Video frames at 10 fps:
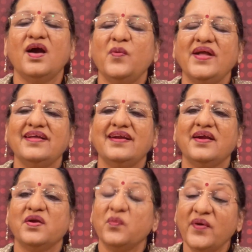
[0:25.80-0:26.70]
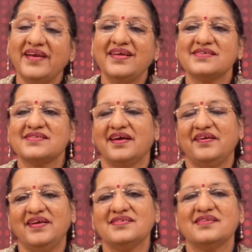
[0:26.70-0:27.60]
Well, there are various
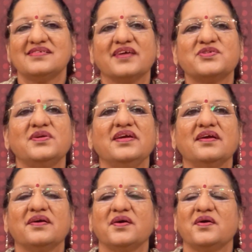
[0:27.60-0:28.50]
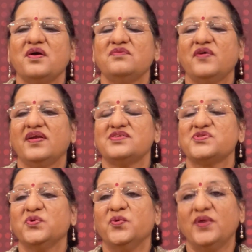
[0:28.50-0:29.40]
reasons actually for us
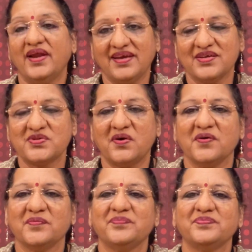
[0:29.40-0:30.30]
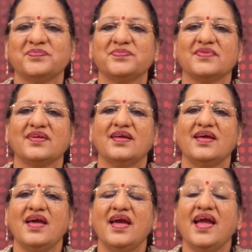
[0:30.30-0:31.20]
to like a song.
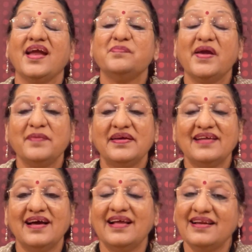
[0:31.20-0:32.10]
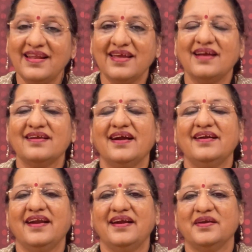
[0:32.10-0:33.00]
It may be the lyrical
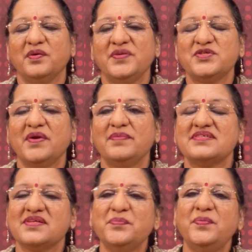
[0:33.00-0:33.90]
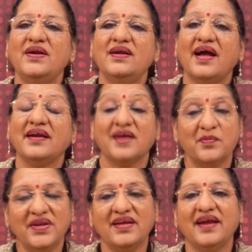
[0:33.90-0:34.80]
content, which may be simple and
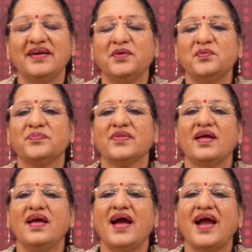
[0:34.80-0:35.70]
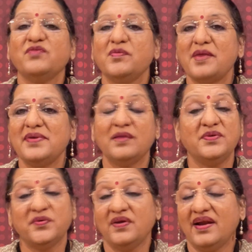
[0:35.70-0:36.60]
communicative, and we may be
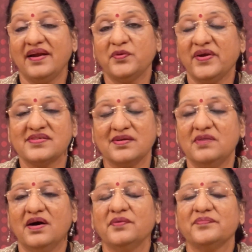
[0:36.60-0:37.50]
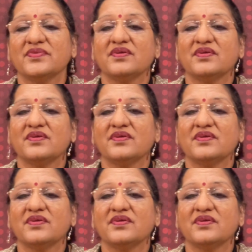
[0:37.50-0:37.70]
able to relate to it somehow.